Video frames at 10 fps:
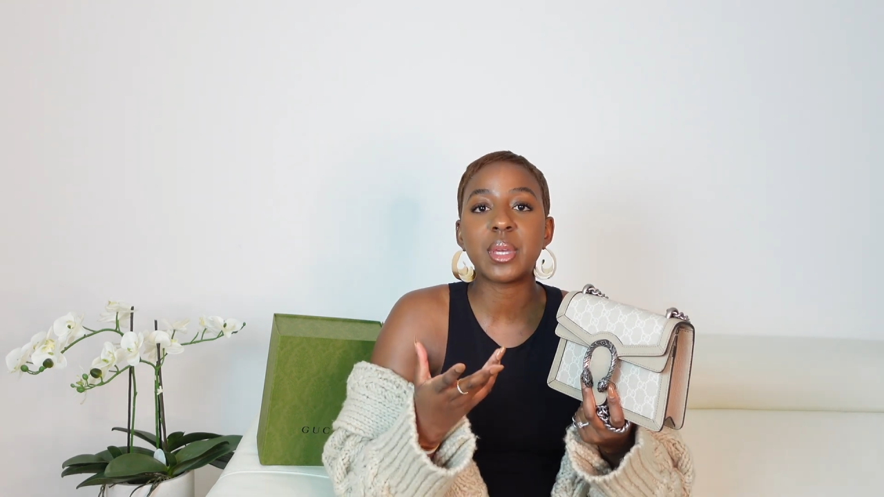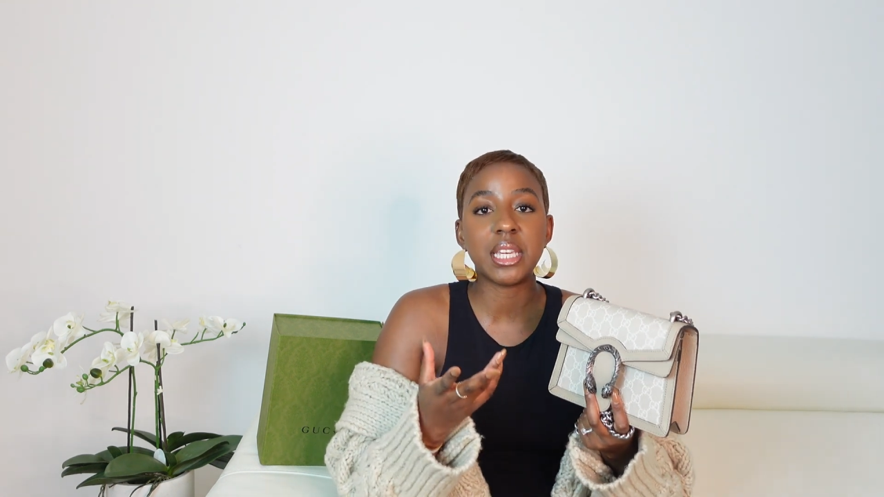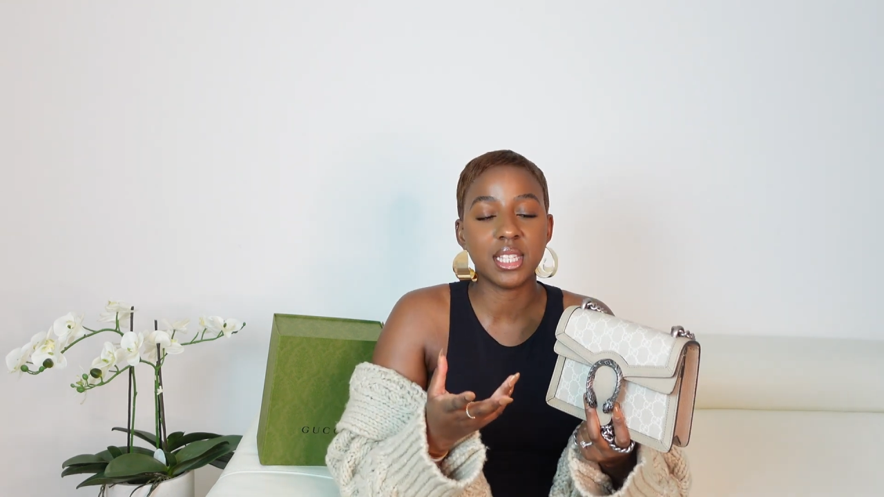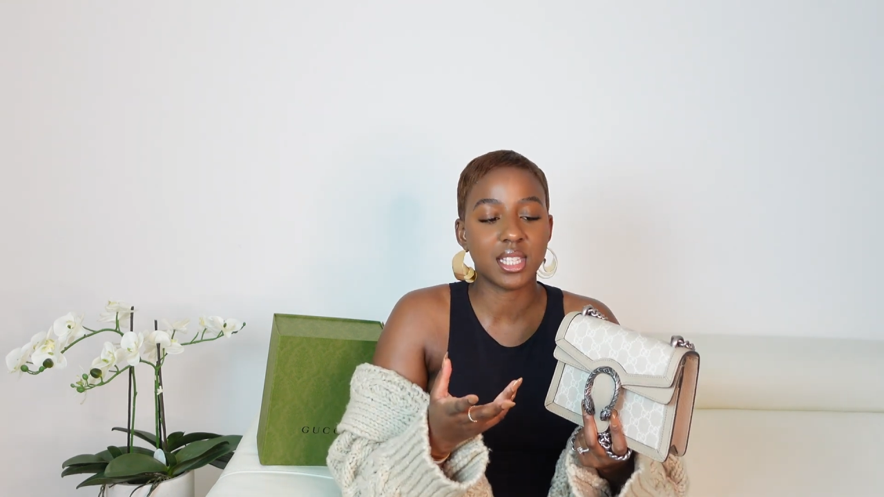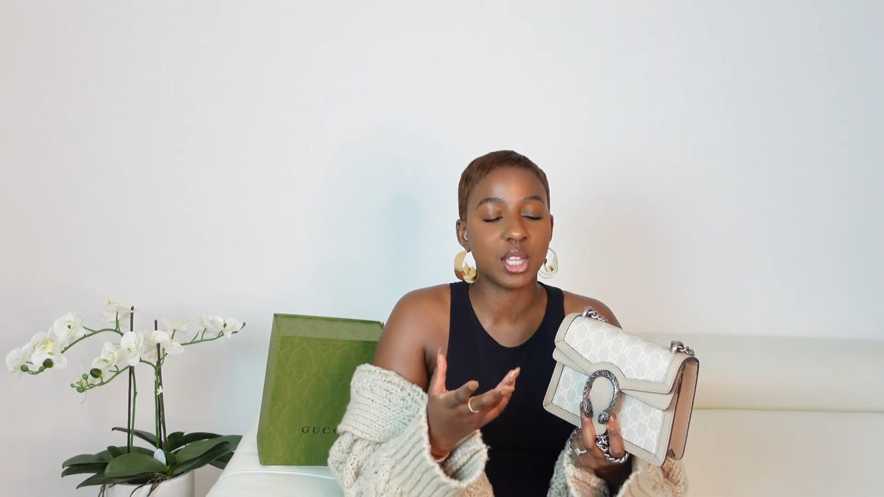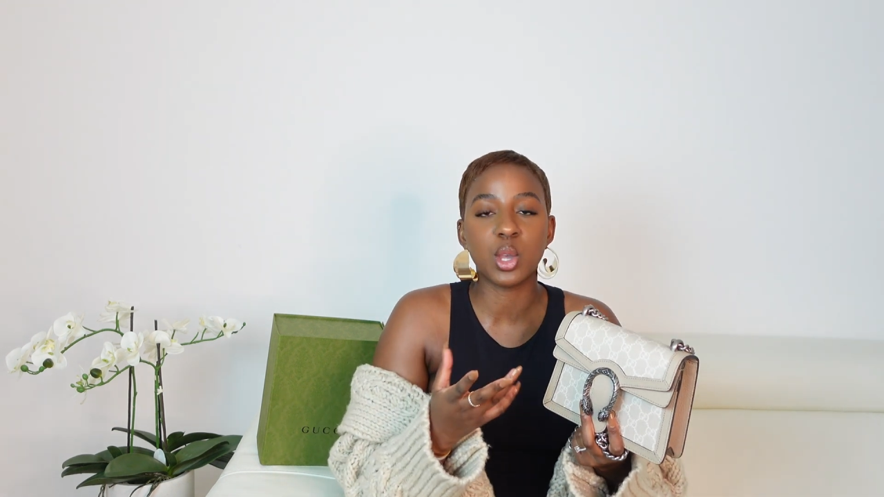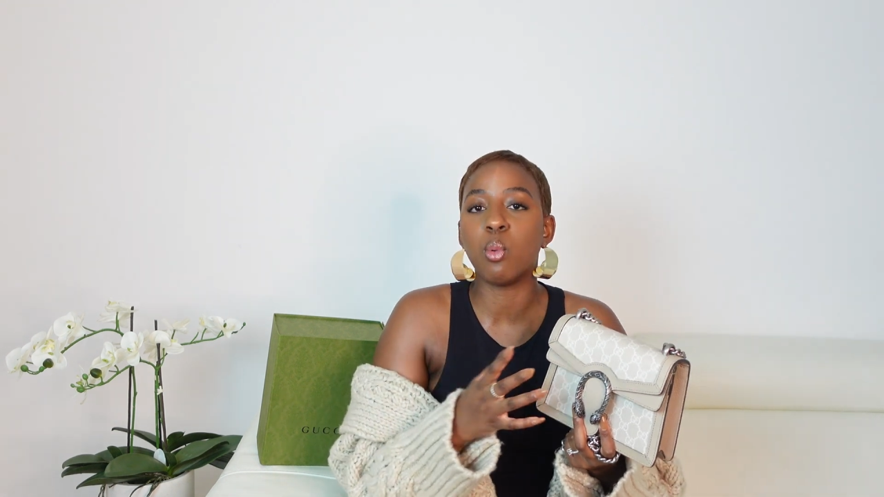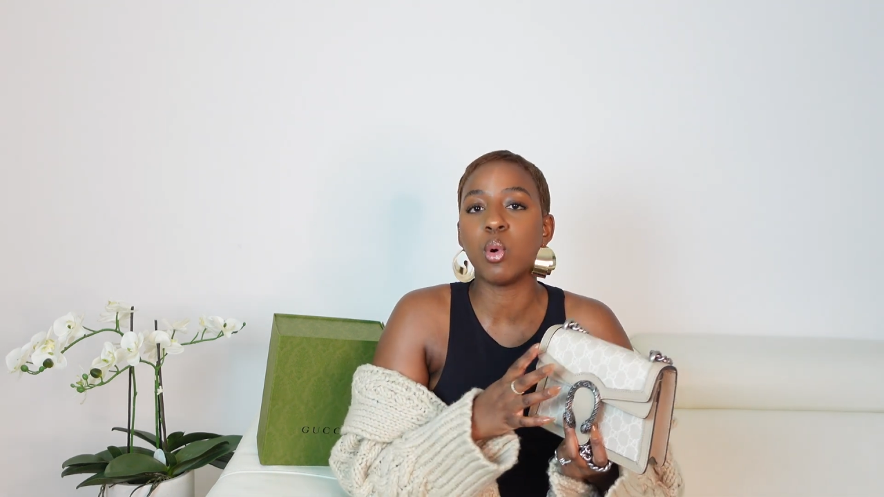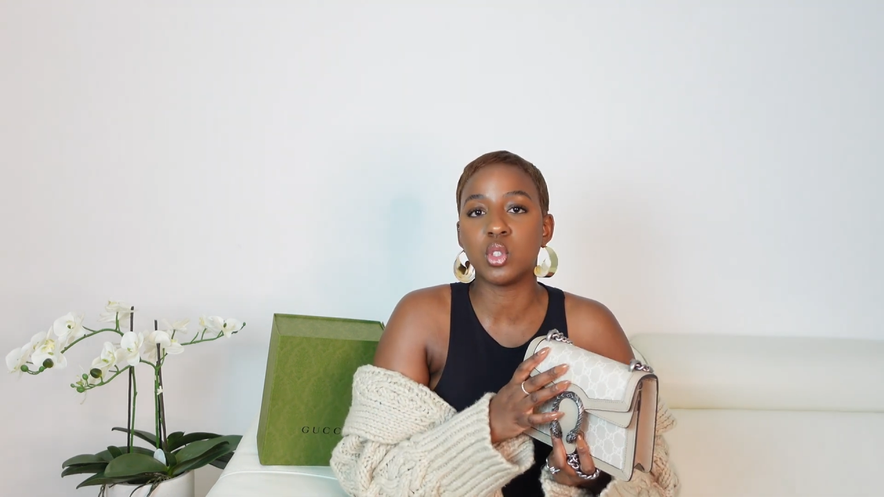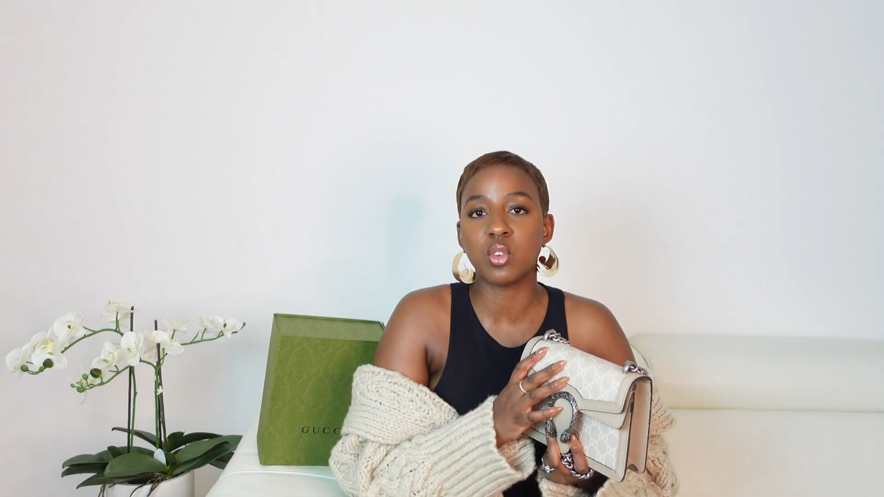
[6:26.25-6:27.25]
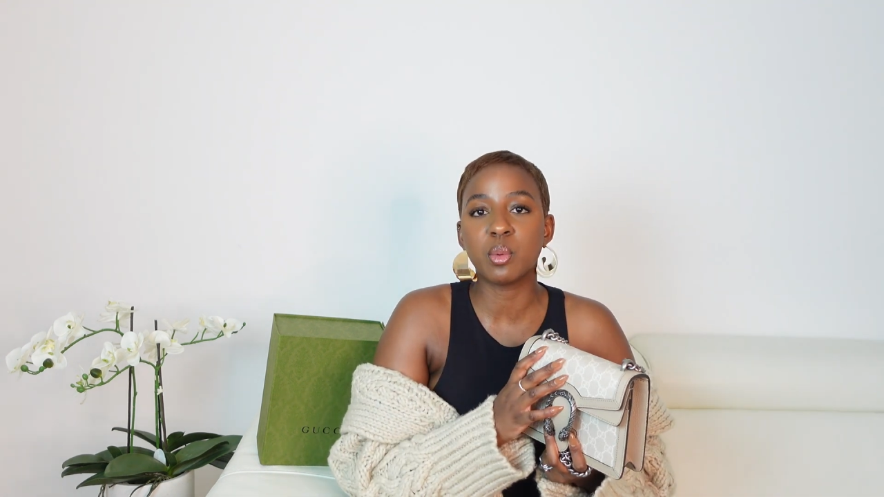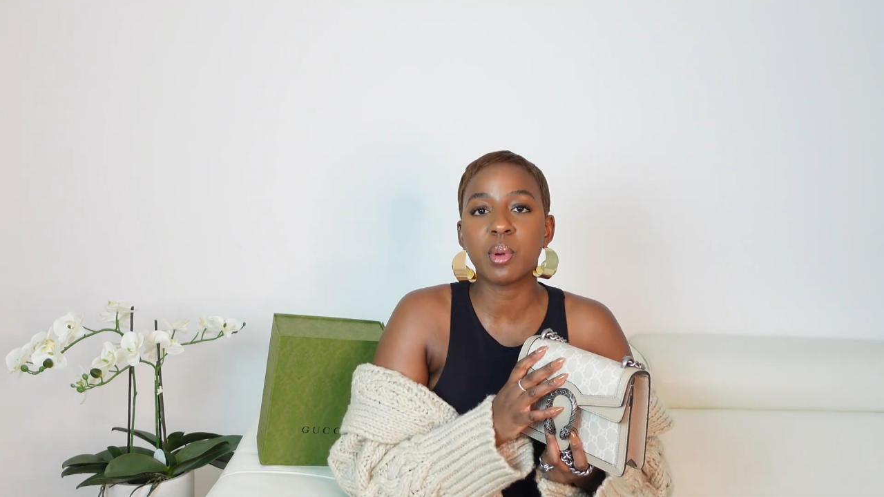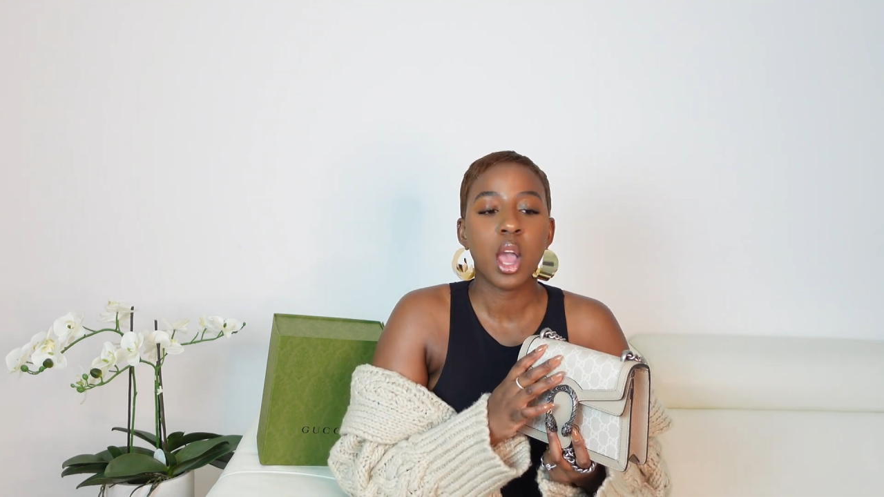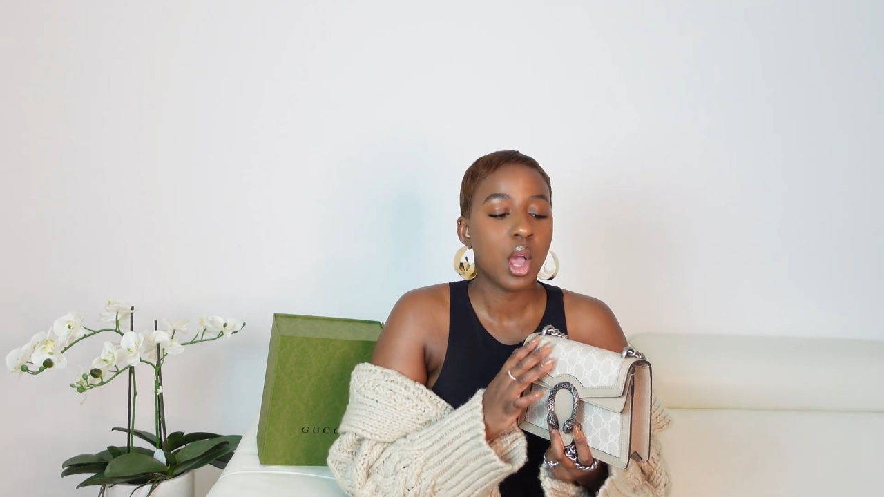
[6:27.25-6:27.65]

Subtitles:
piece in your wardrobe.